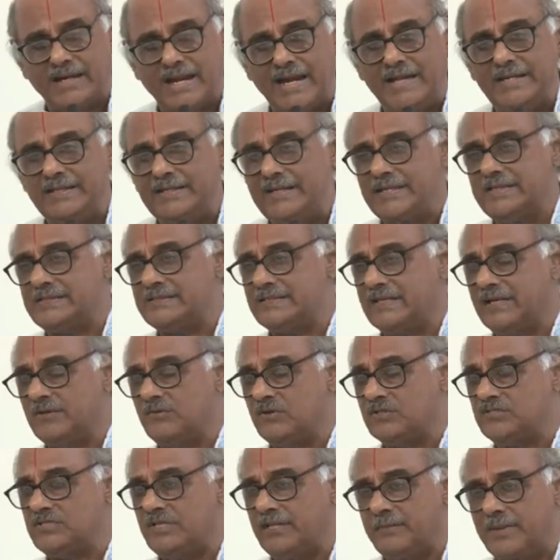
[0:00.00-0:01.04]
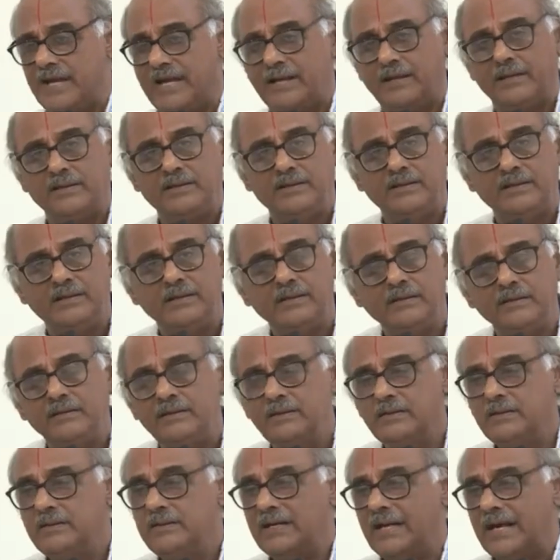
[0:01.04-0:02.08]
90s, I was in the bank.
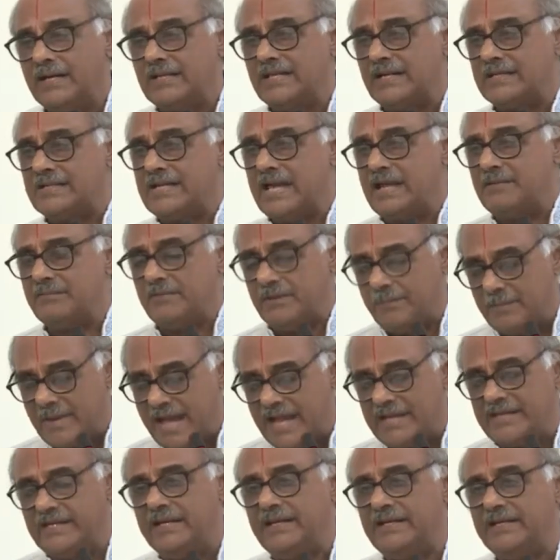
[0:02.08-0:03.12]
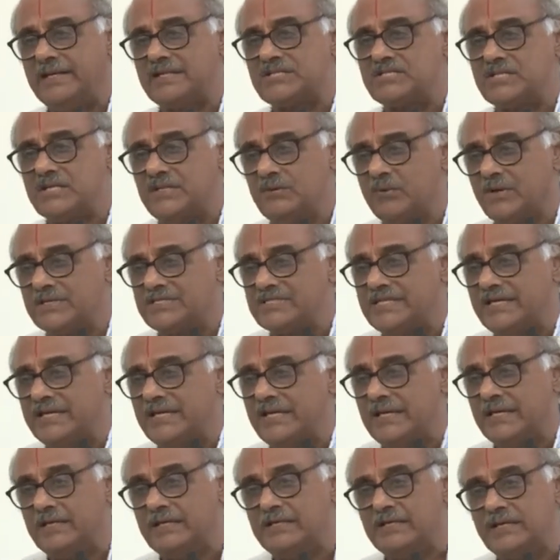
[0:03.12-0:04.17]
At that time, the banking industry was
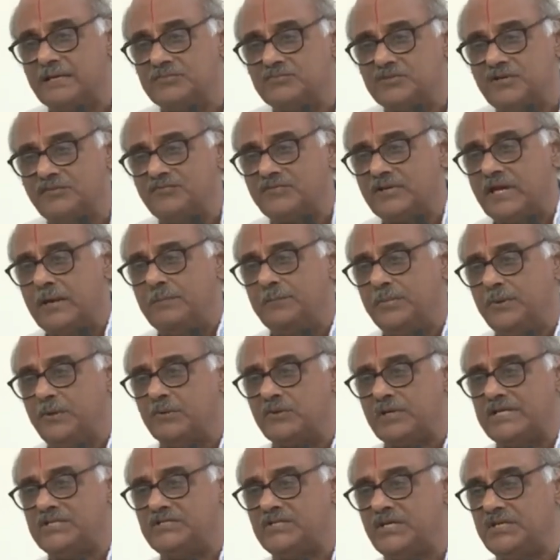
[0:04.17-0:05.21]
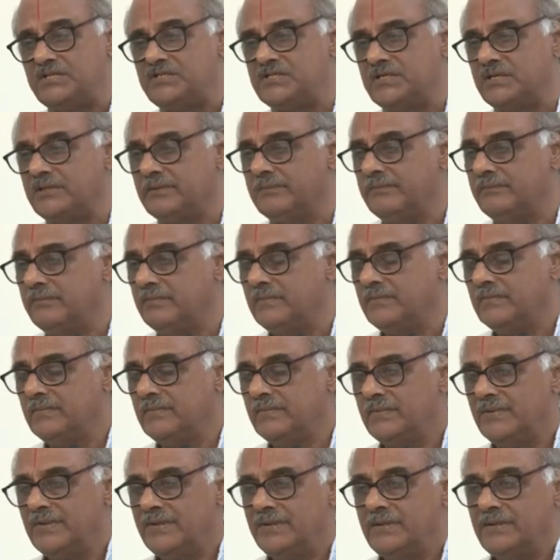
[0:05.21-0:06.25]
thinking in terms of computerization.
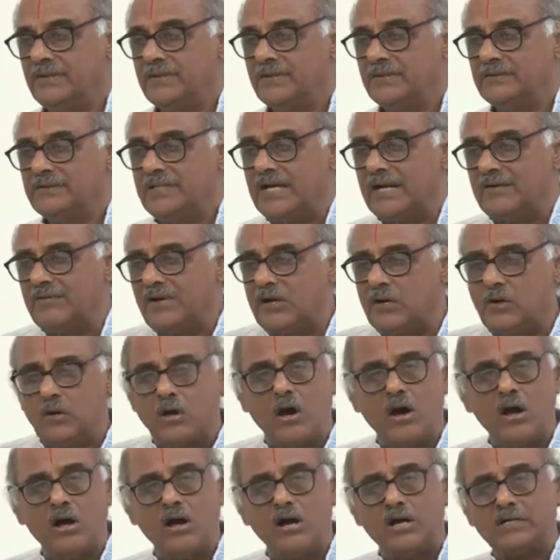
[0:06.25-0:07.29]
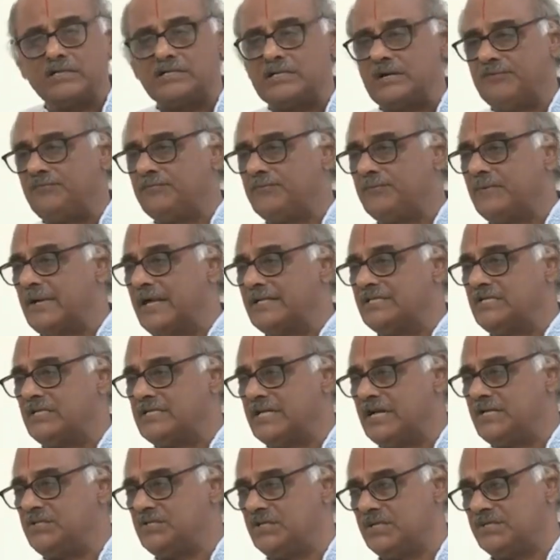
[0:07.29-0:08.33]
There were a lot of
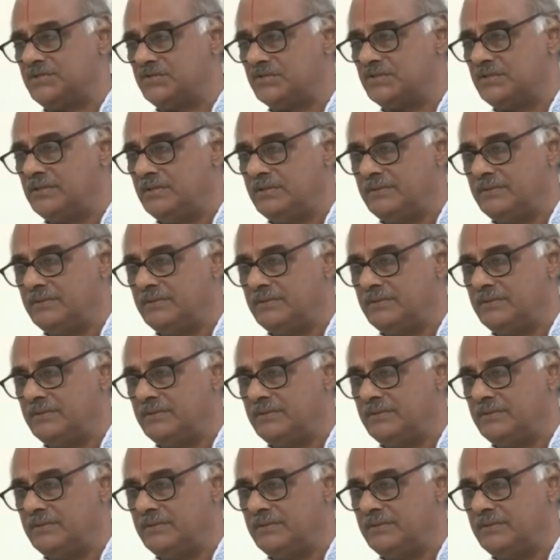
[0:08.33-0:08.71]
agitations.